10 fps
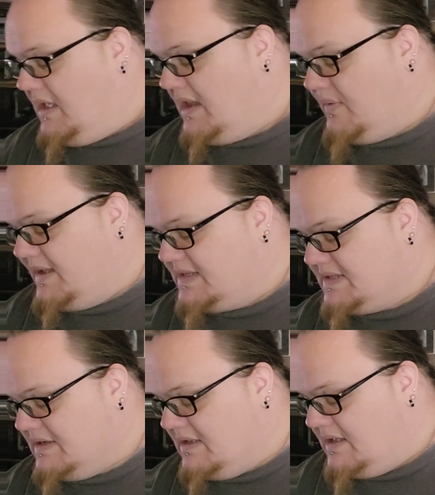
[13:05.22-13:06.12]

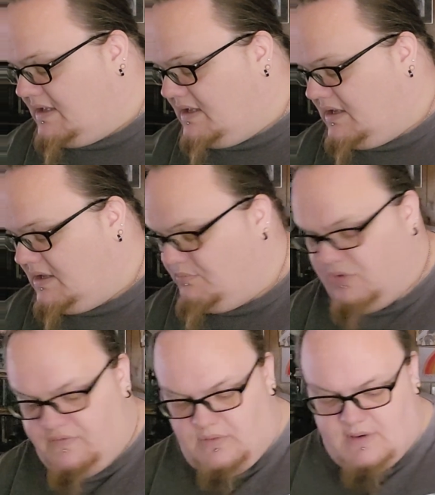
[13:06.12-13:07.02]
Anyways,
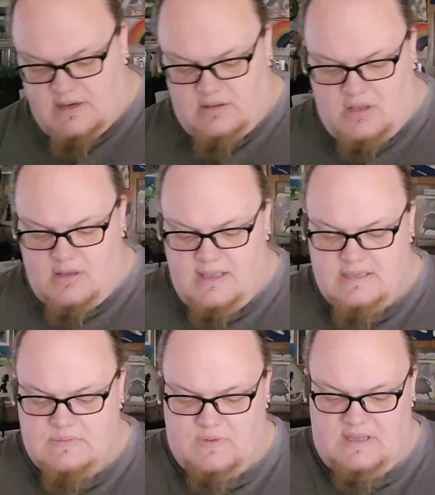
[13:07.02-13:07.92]
moving right along
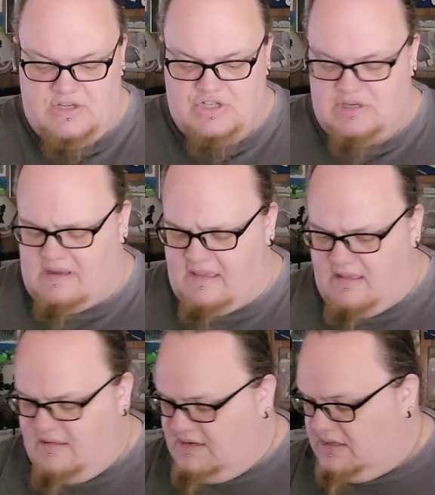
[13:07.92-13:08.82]
as we
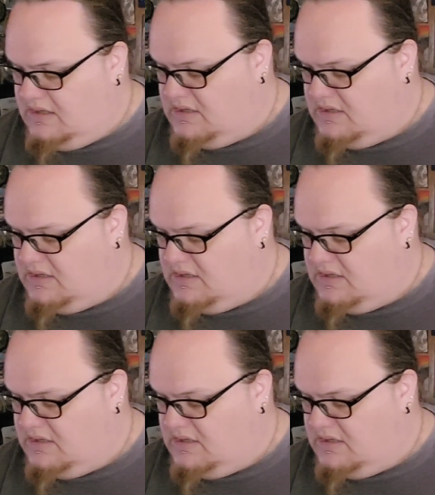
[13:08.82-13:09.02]
should.